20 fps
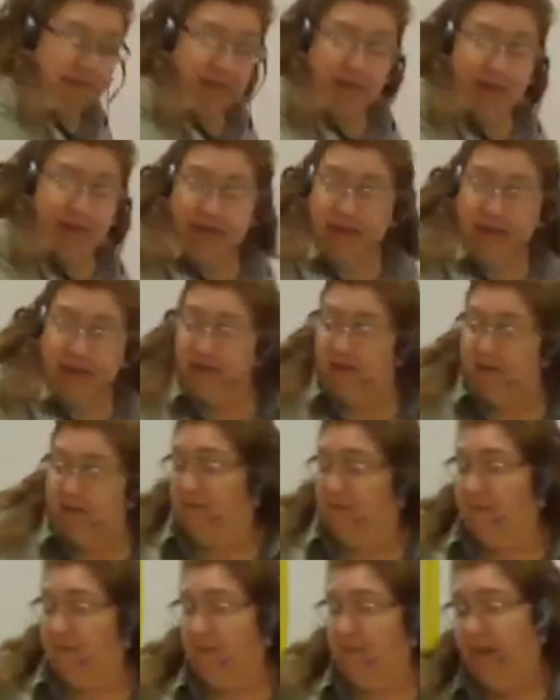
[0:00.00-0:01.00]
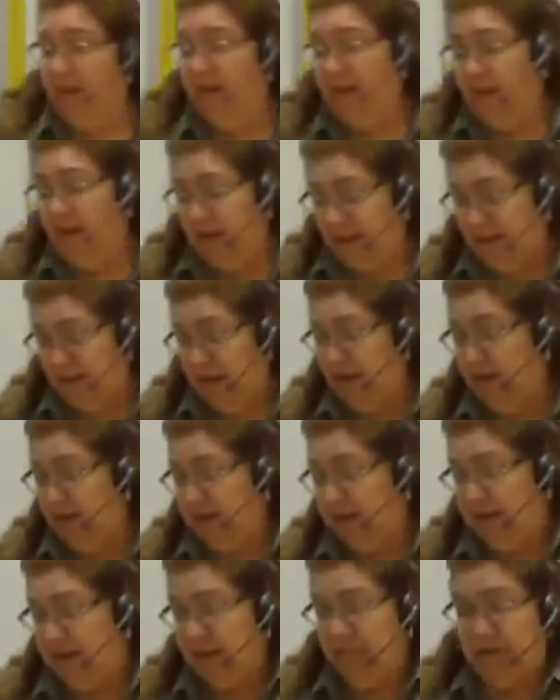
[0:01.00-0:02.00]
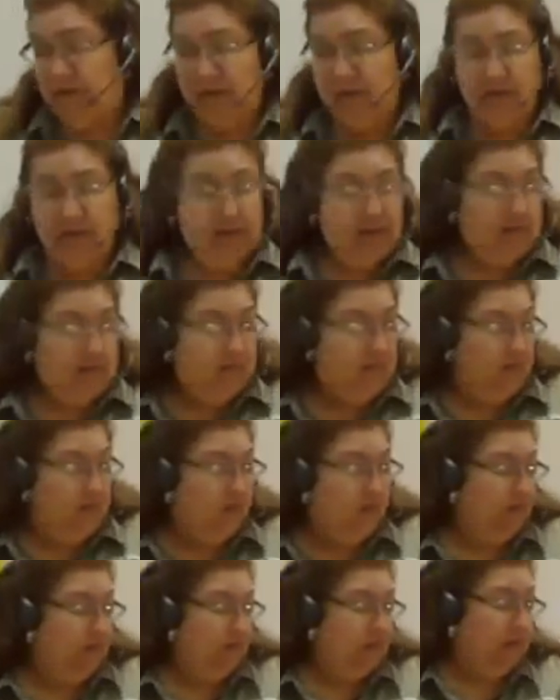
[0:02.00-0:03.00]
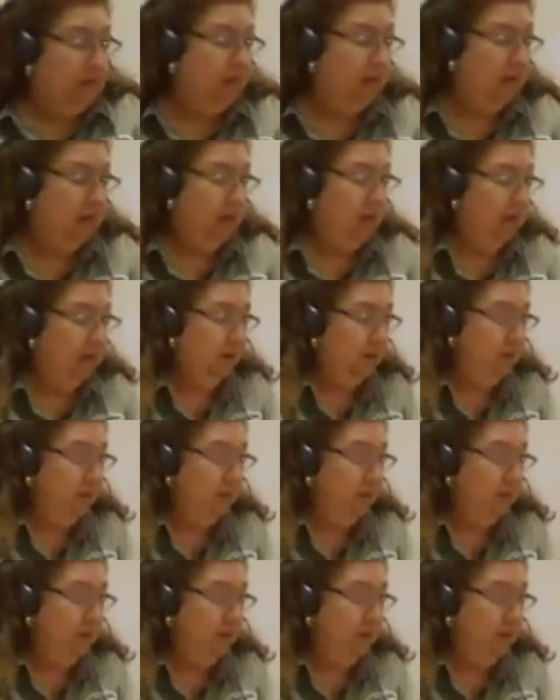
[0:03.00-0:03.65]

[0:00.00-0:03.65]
Okay, let's put this over here.